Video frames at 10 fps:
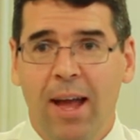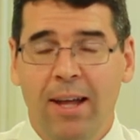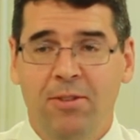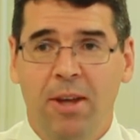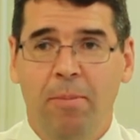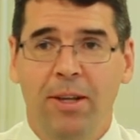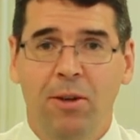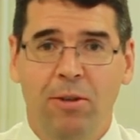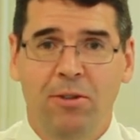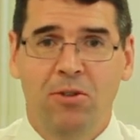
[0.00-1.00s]
and something
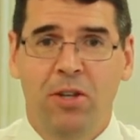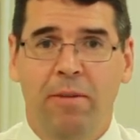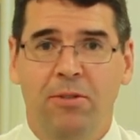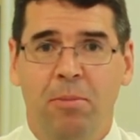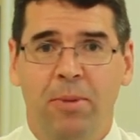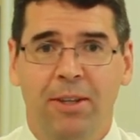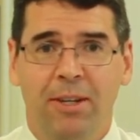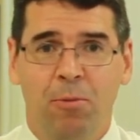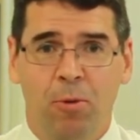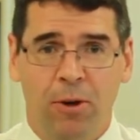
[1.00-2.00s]
called the
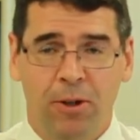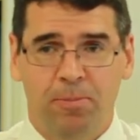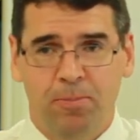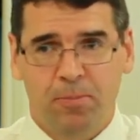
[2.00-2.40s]
Serviceability Wall.